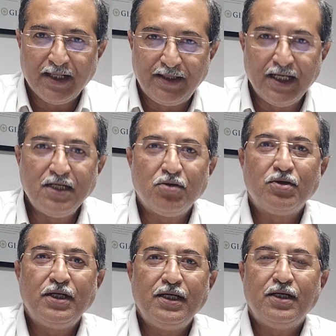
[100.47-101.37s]
Then
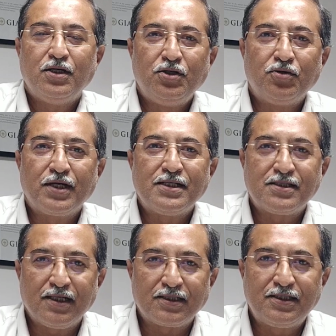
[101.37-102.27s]
only you can
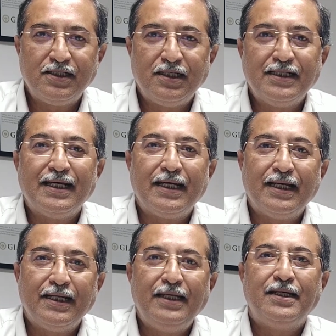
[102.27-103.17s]
succeed in
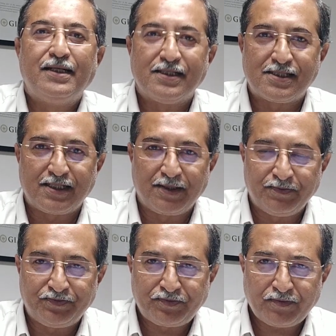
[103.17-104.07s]
any industry.
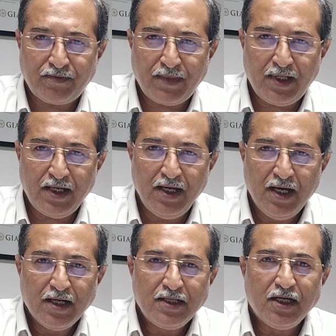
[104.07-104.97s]

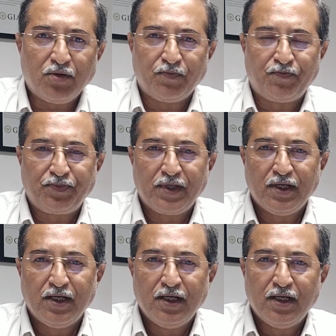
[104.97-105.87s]
Now,
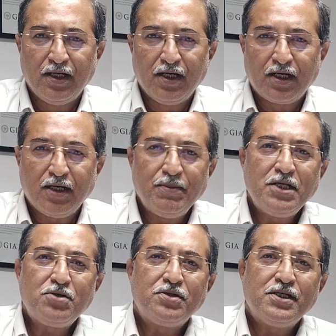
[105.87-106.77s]

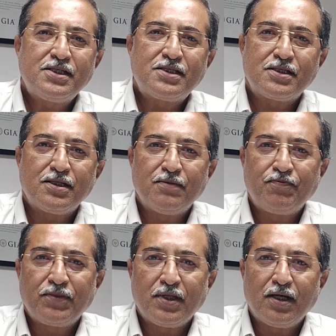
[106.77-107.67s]
coming to this
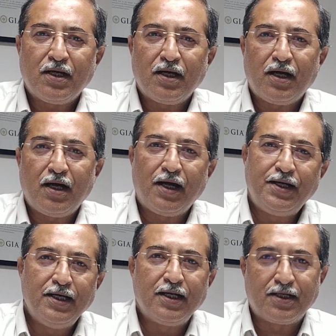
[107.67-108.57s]

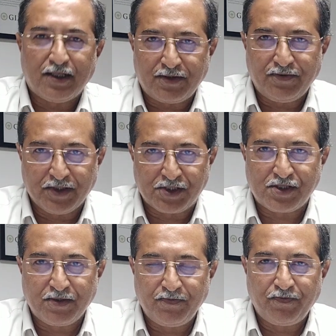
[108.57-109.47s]
ideal cut
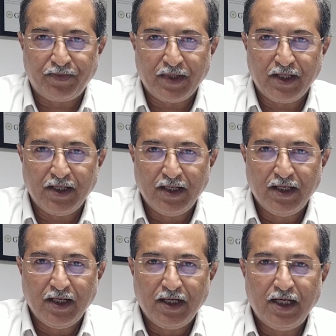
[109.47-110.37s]
first.
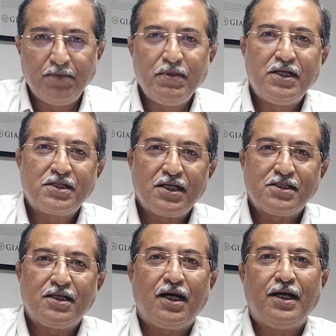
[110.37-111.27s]
Let me discuss
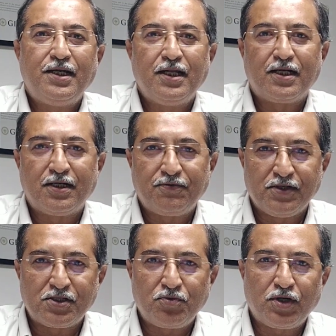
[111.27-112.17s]
the ideal cut
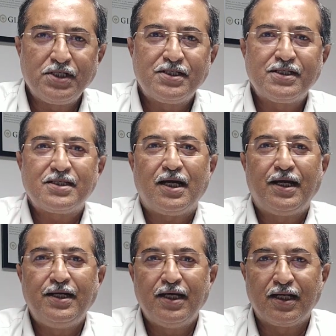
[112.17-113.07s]
first. What is this
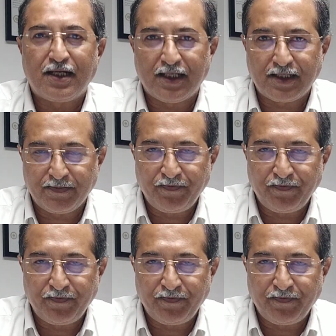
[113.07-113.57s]
ideal cut?